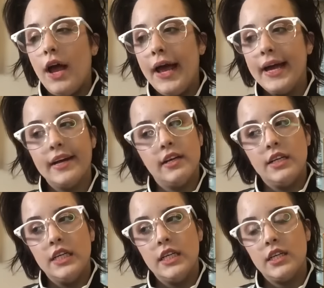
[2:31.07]

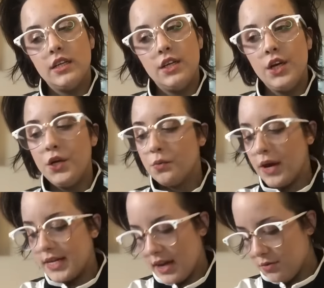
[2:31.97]
and you
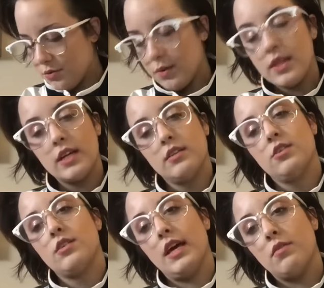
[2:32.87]
write down 3 things
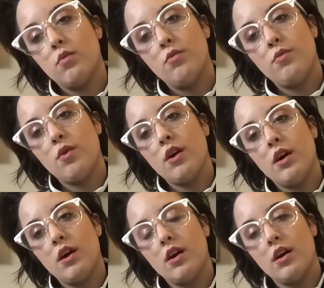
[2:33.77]
you're thankful for
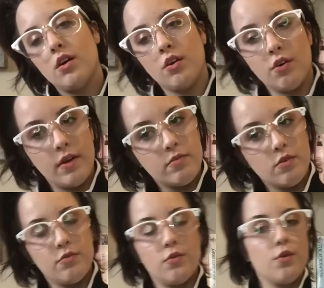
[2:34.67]
or
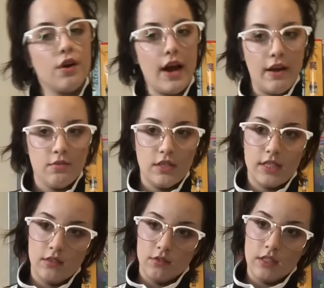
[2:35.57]
grateful for every
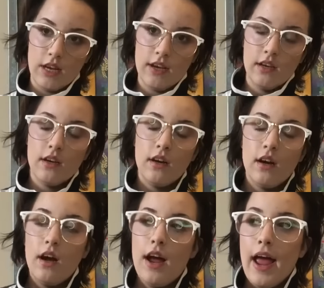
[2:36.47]
single day,
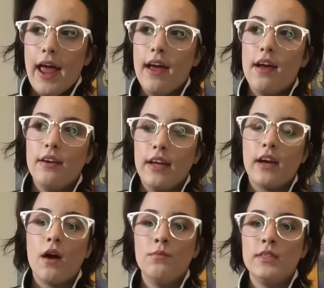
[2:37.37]
and
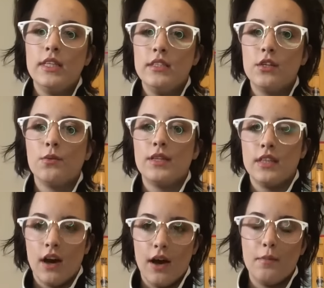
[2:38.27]
it comes easier with
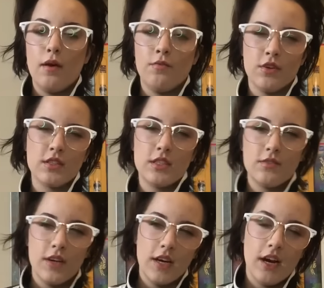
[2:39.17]
time. At first it's
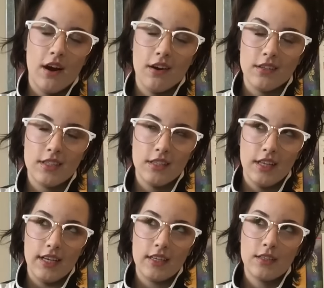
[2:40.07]
very hard to
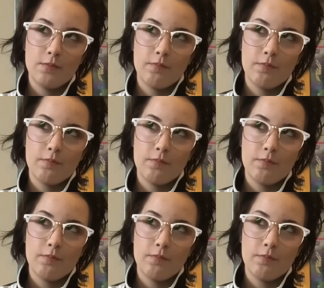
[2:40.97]
like